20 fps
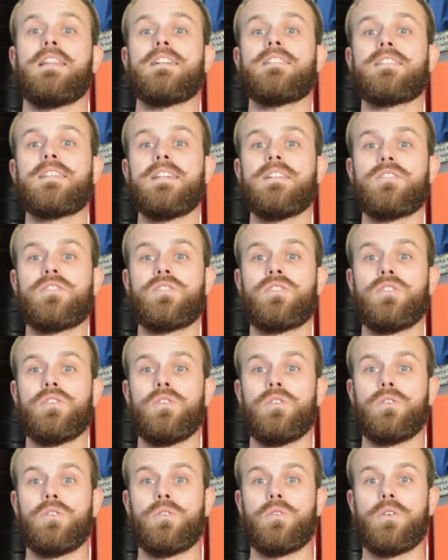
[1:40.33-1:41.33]
let's get
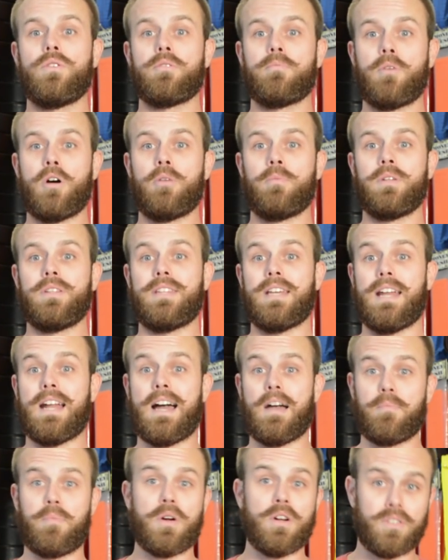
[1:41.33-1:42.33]
to the moment that
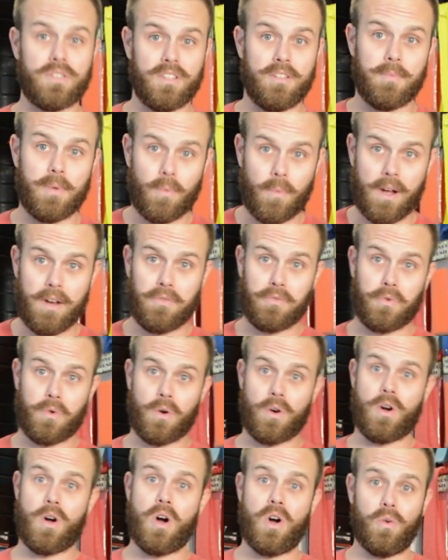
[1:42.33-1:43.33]
I personally have been waiting
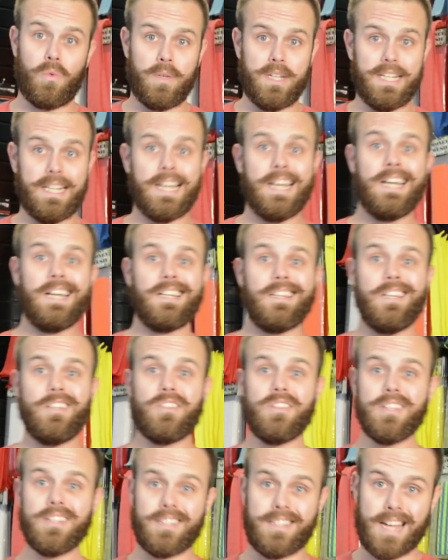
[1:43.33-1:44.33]
for all week.
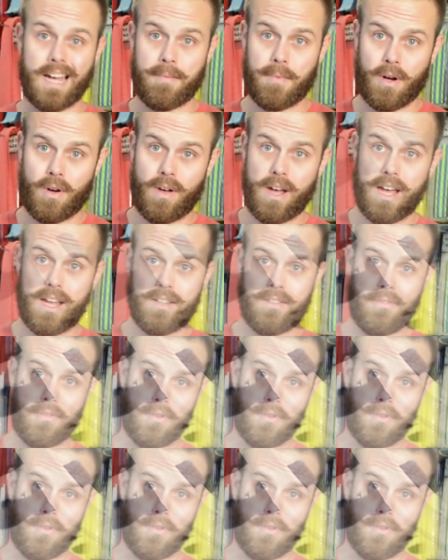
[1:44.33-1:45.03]
These are the demo heads